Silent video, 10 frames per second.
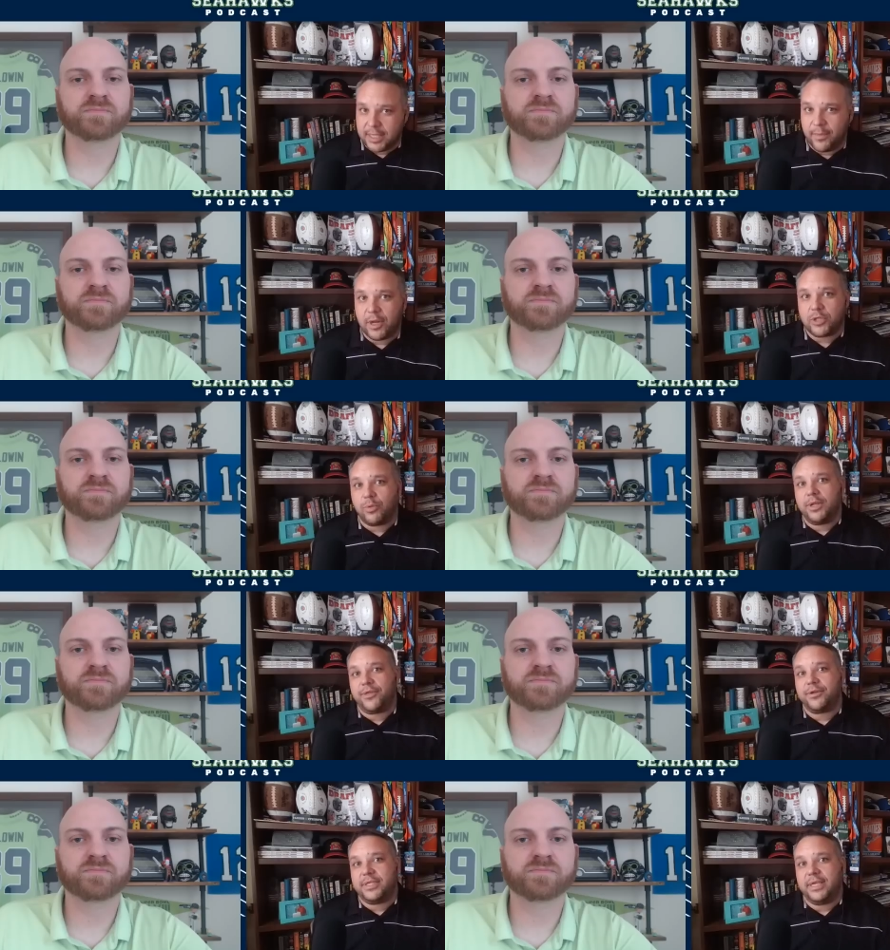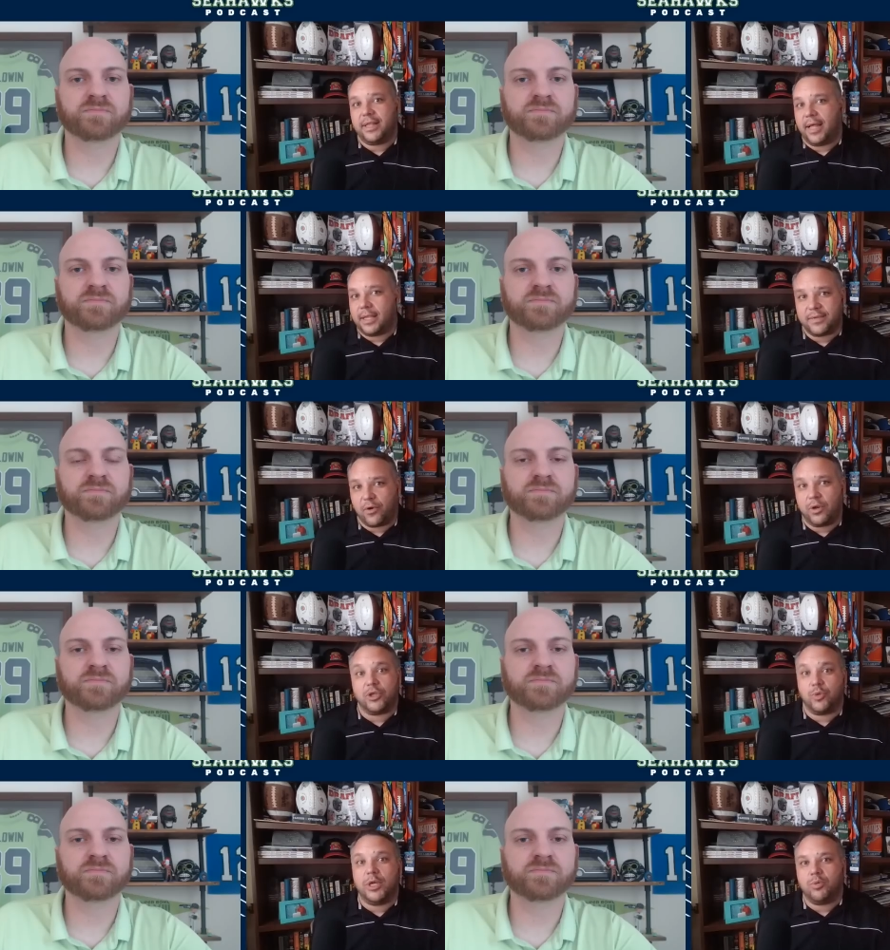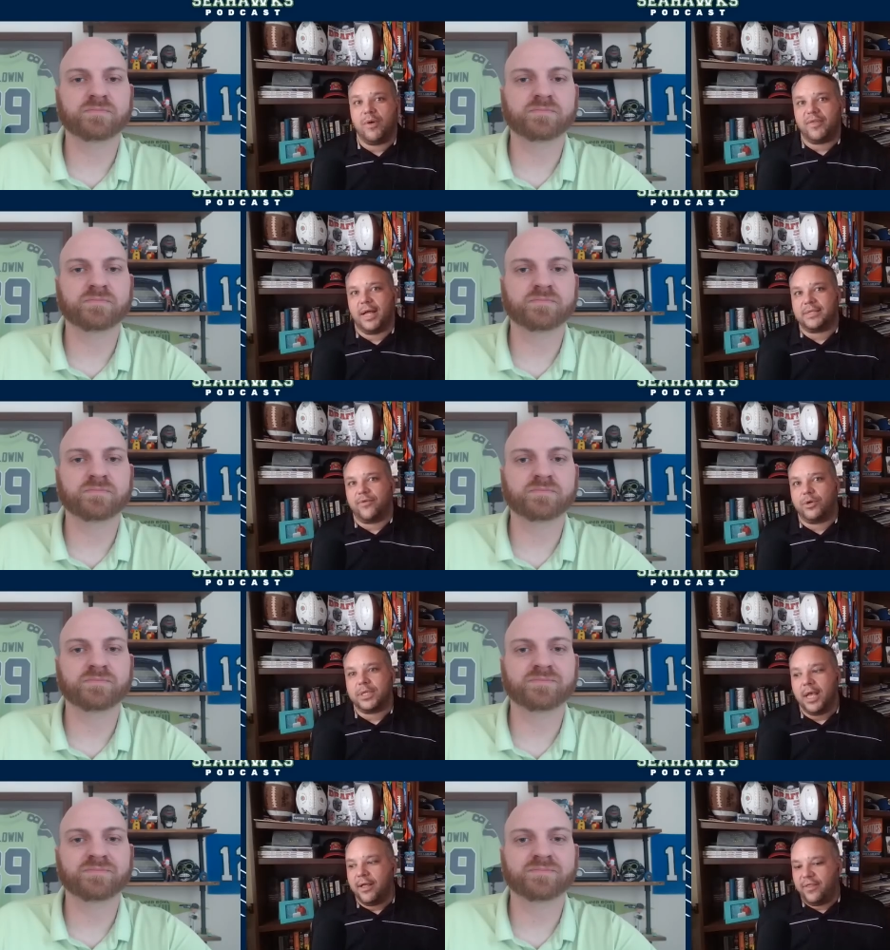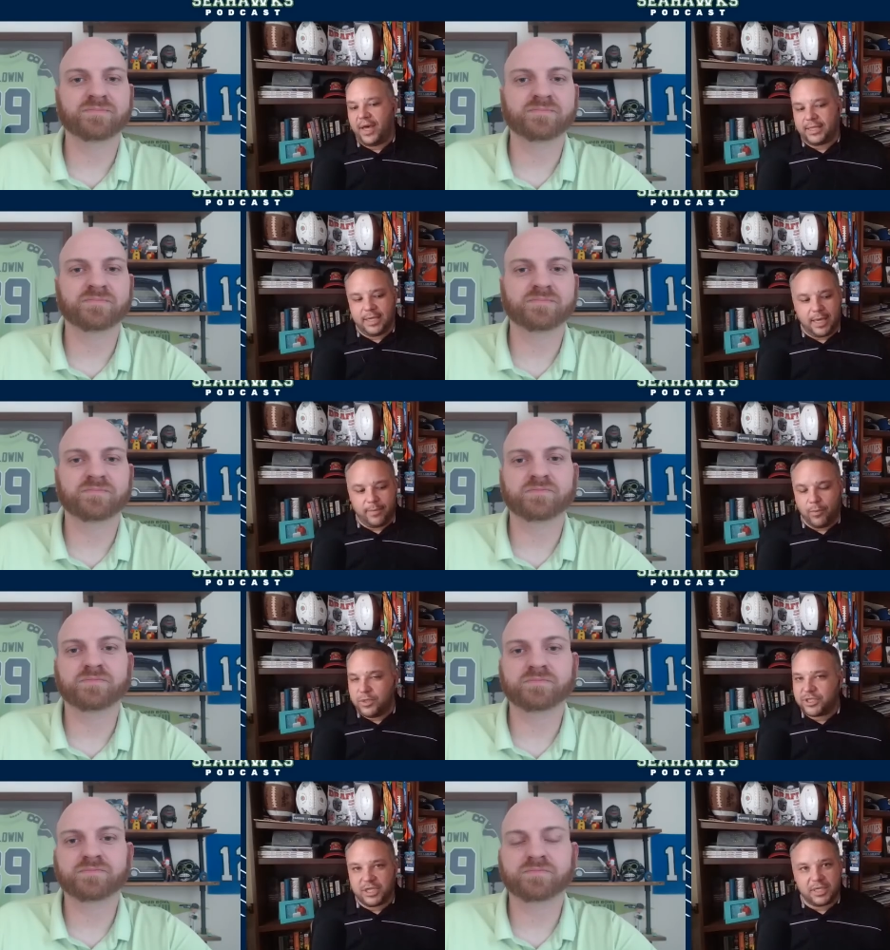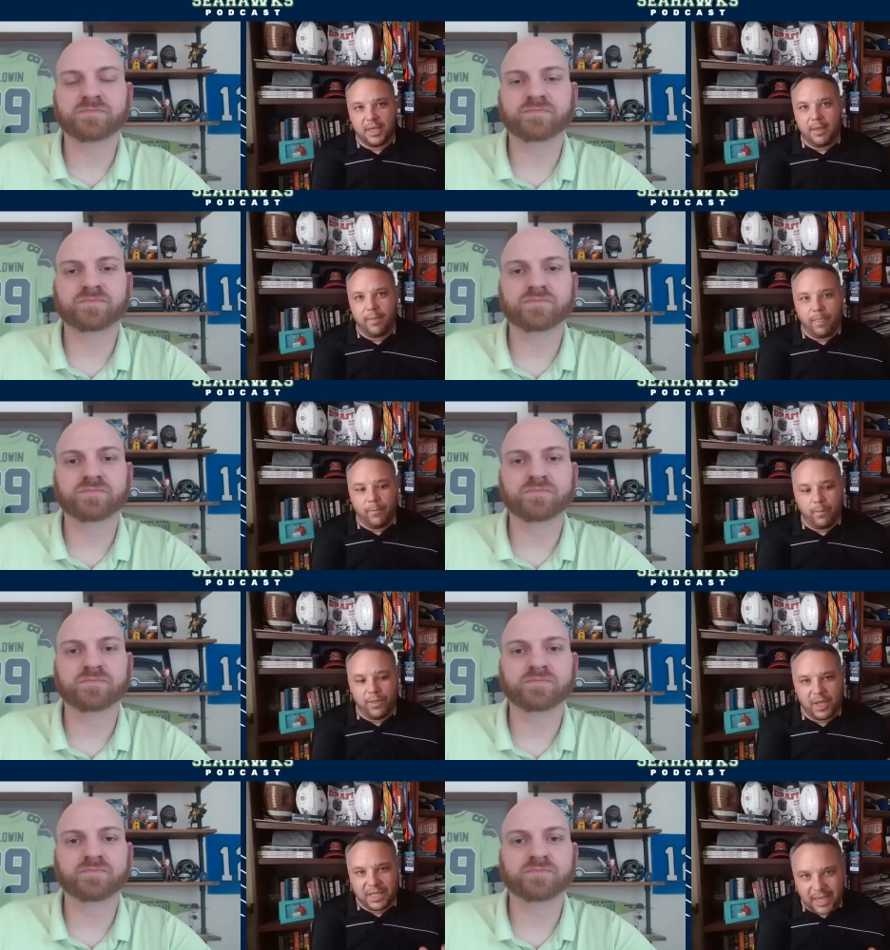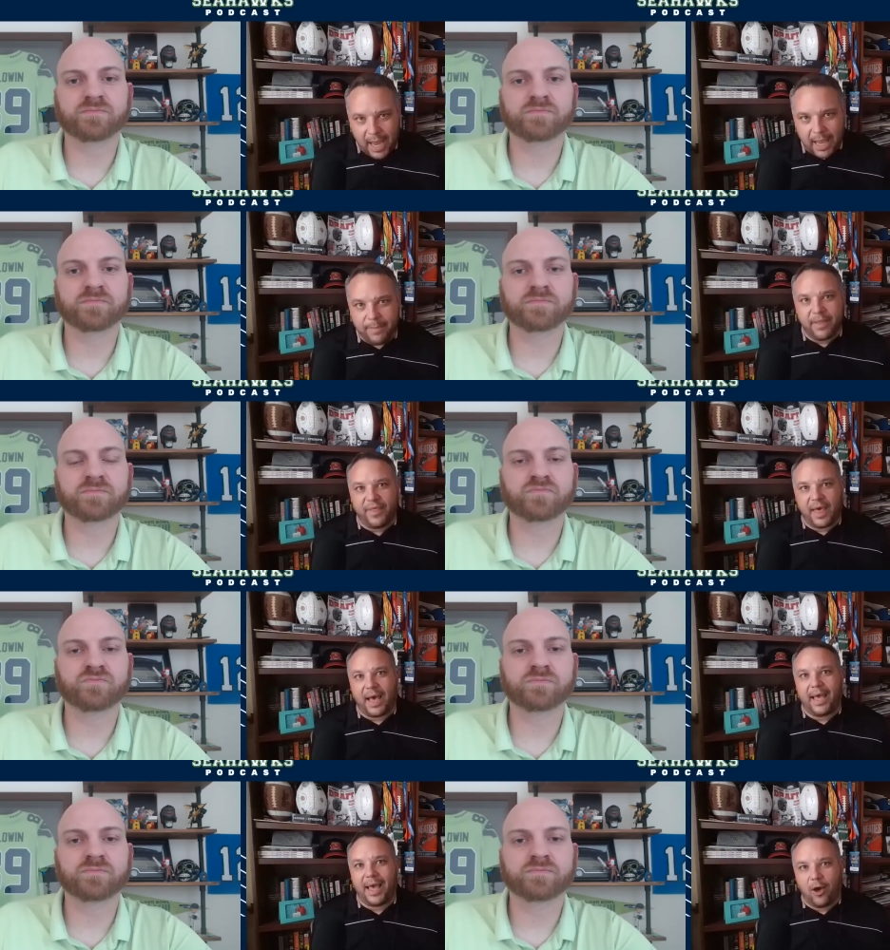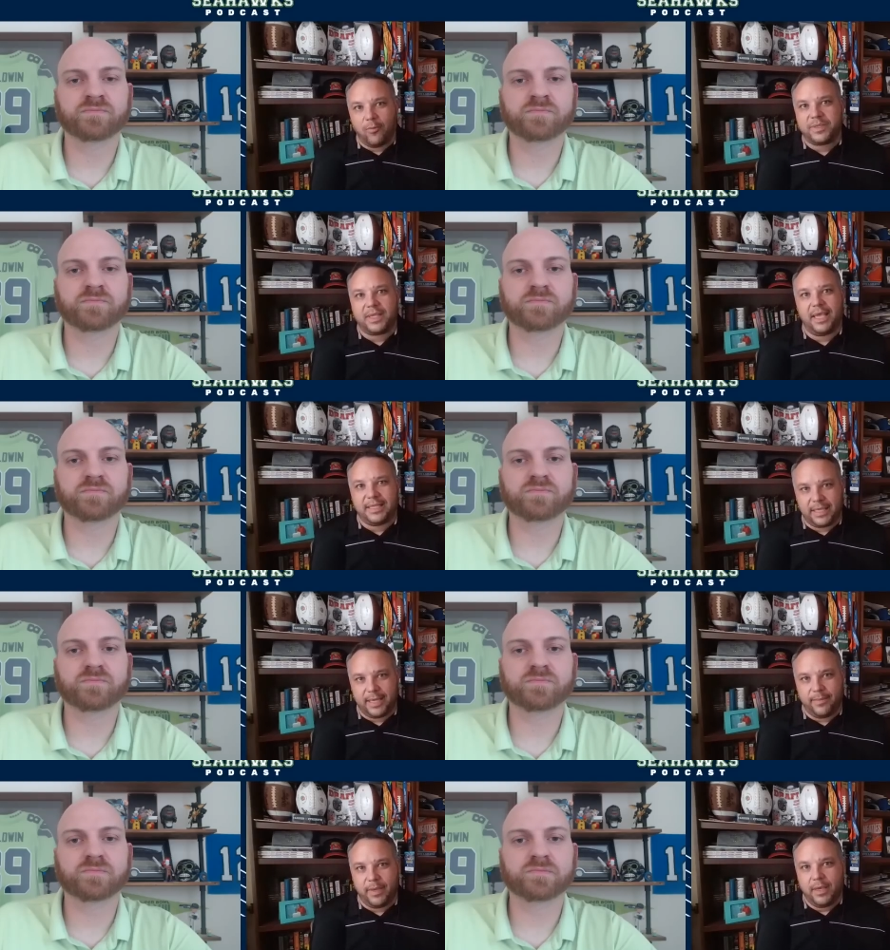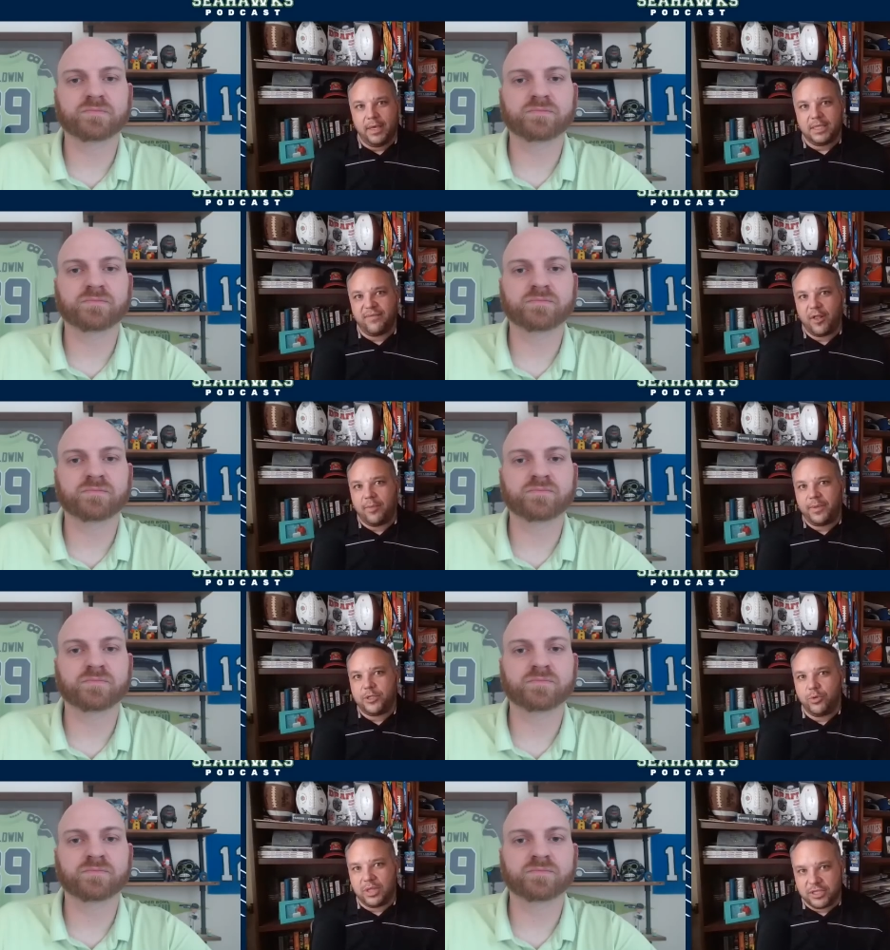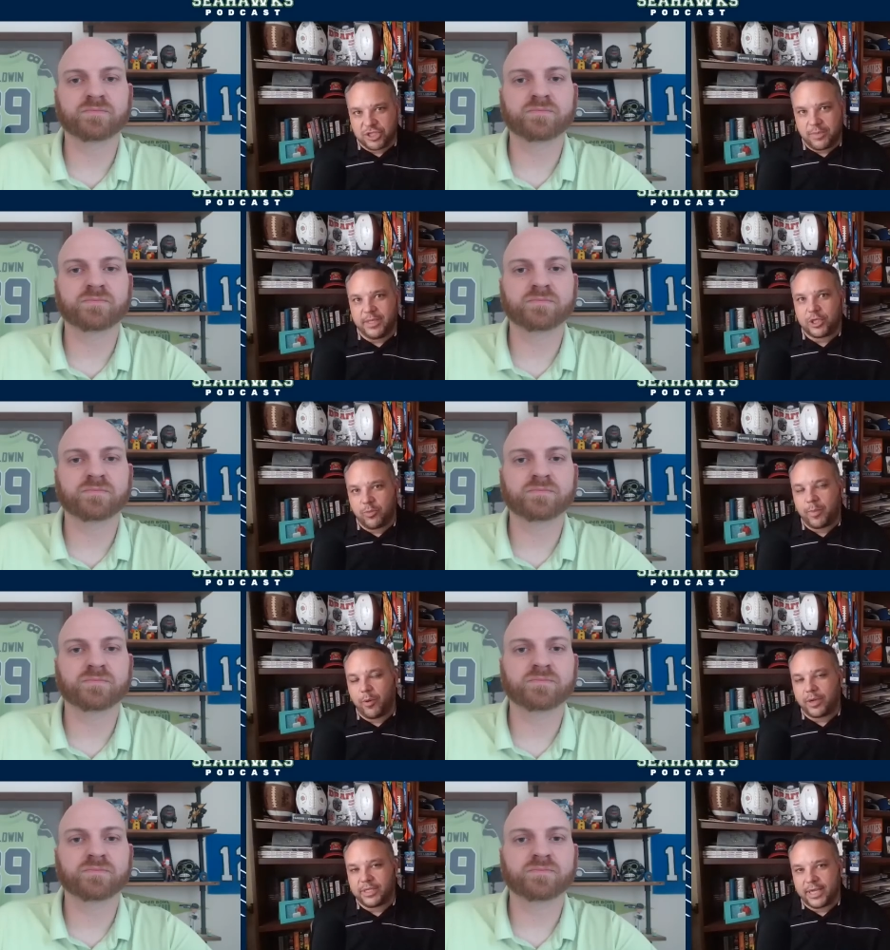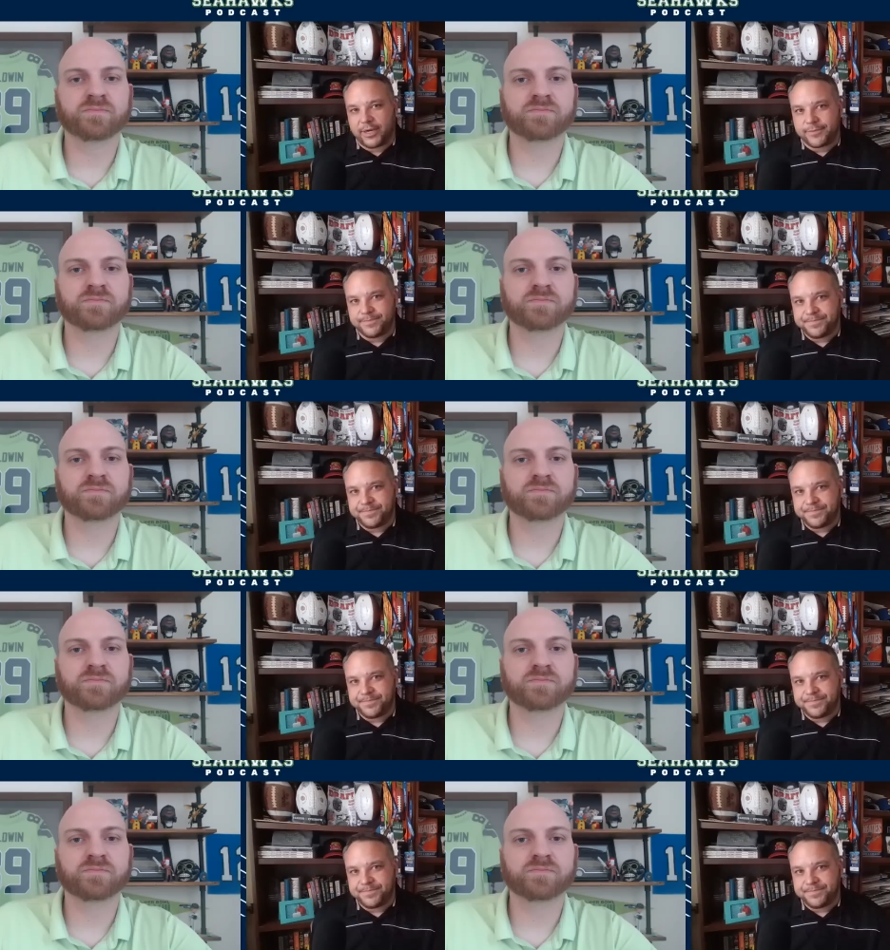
Speaker 1: similar to 2013 class, of course, the 2012 class, of course, that um, was just the type that helps a team develop into a legitimate Super Bowl contender.